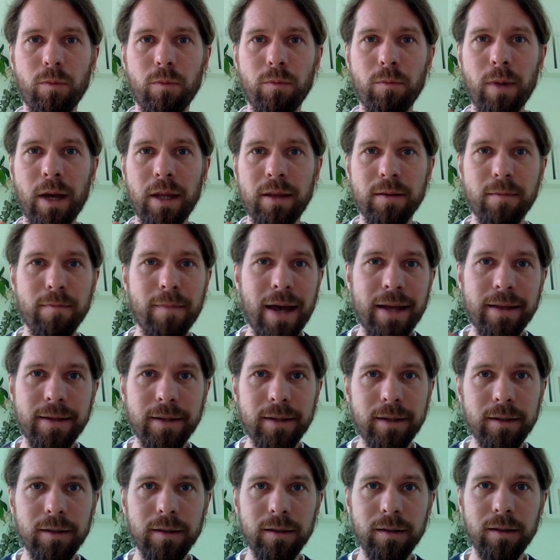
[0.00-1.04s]

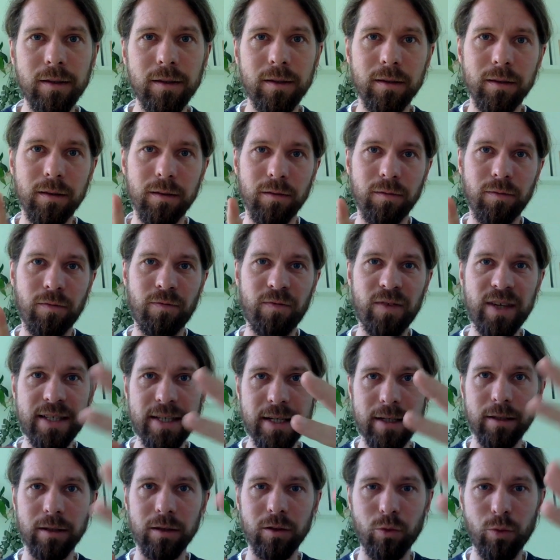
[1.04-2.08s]
mathematical,
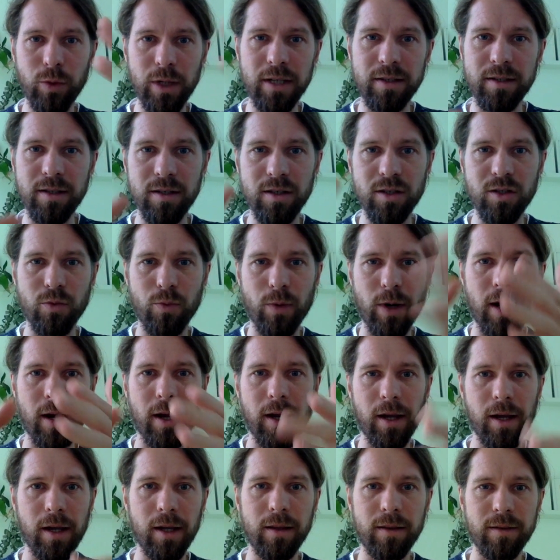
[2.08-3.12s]
physical reasons why
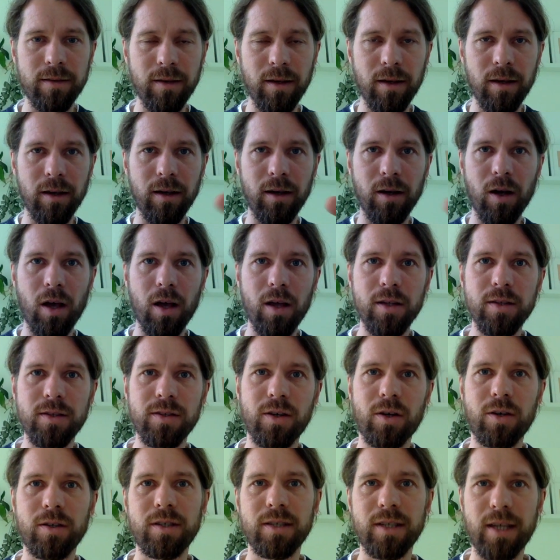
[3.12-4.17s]
it
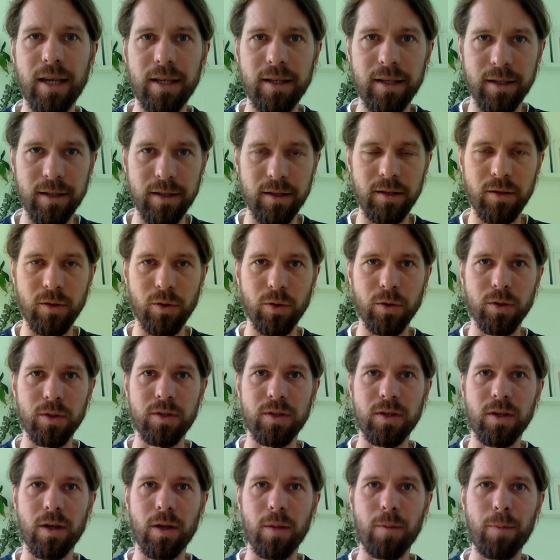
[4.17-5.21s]
starts getting
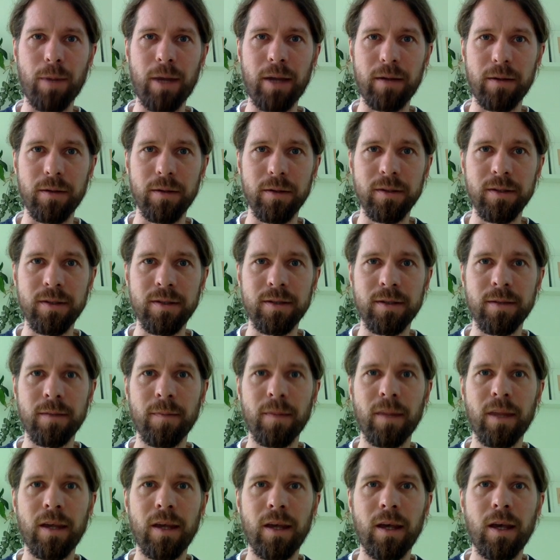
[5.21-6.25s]
those patterns.
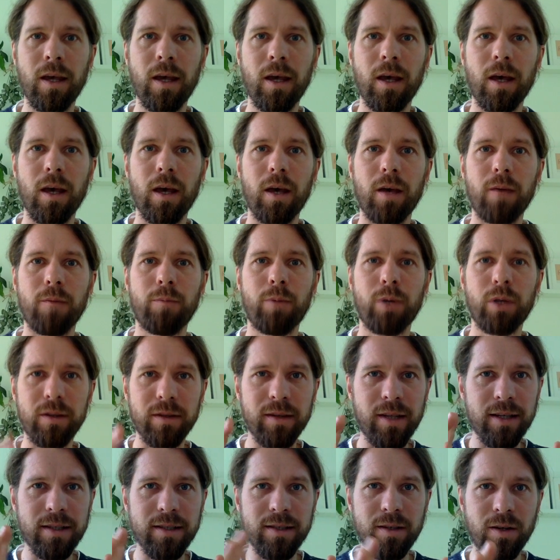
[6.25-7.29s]

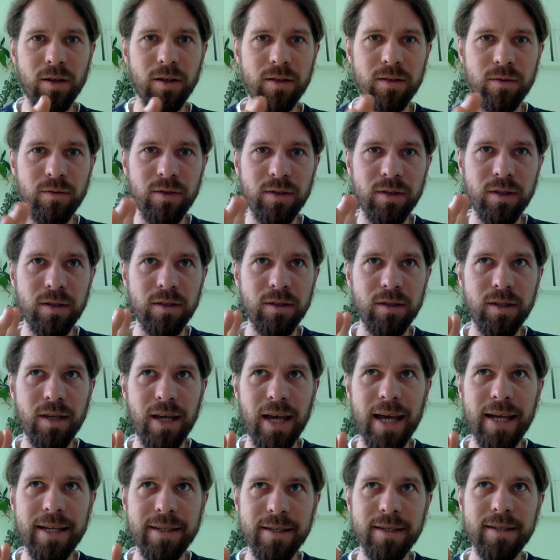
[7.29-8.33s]
But that's not the
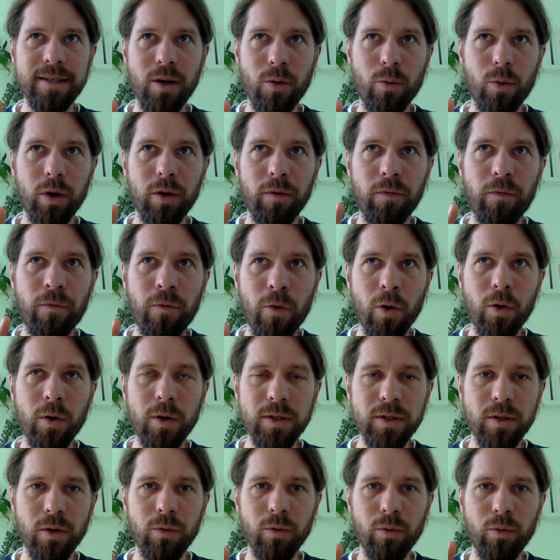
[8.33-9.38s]
essence I want to
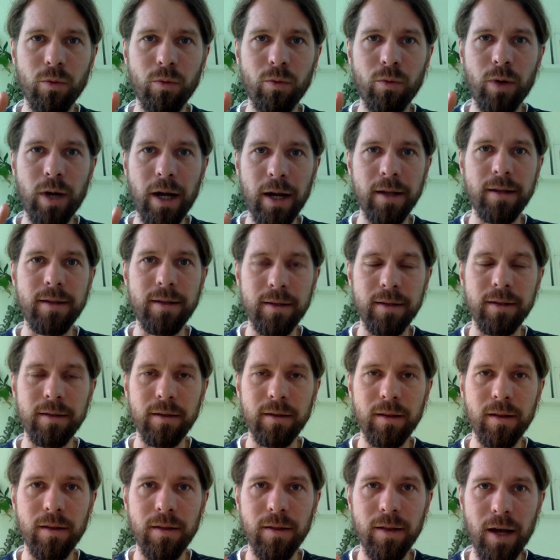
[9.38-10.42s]
focus on right
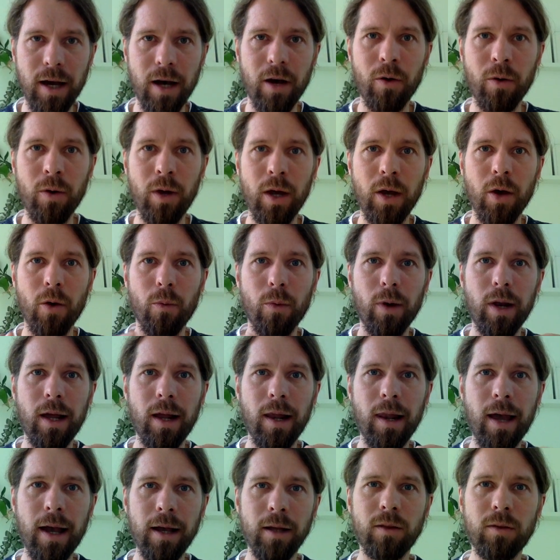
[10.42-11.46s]
now. What I
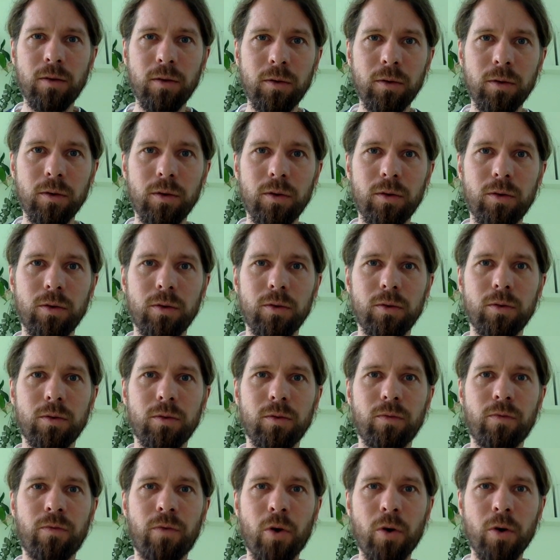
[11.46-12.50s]
like
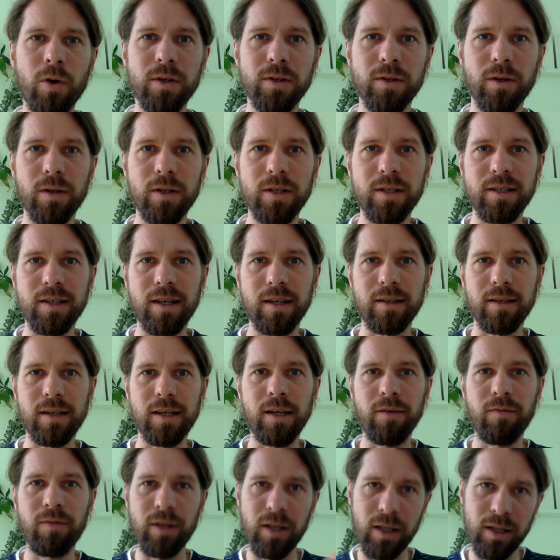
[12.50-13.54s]
to focus on is that
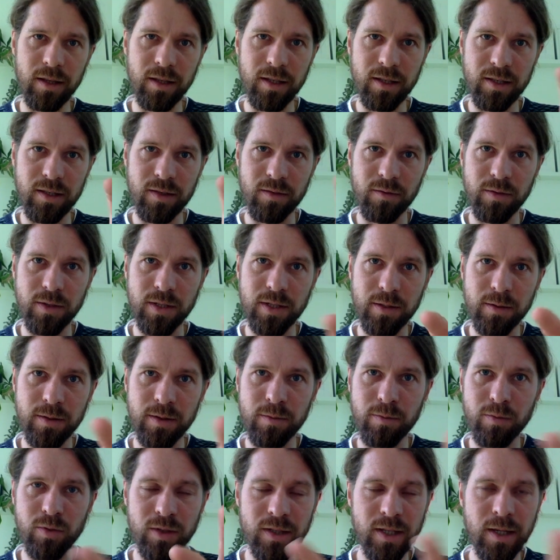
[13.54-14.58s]
even in
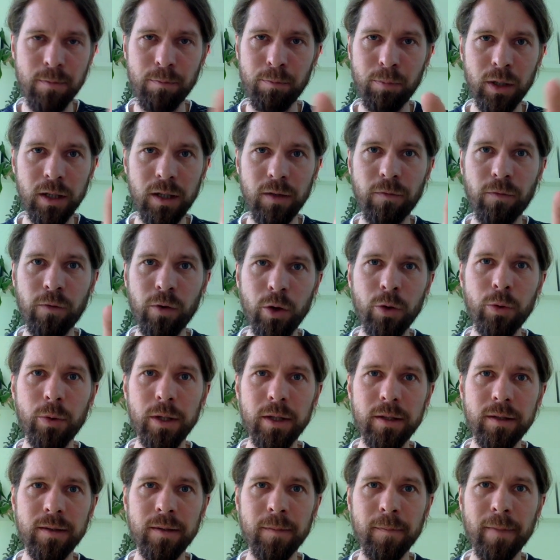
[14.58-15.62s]
this simply
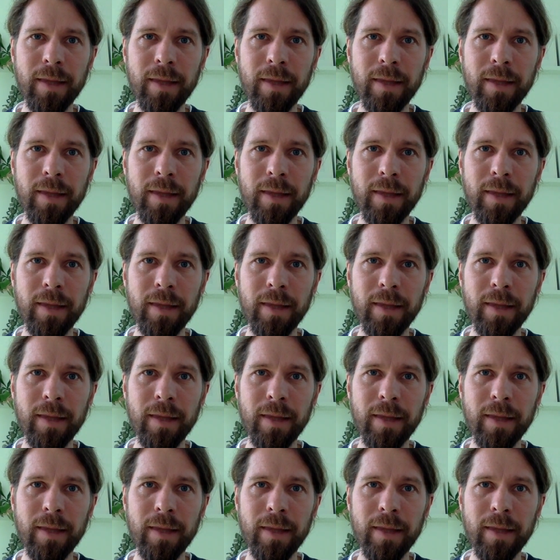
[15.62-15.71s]
fluid,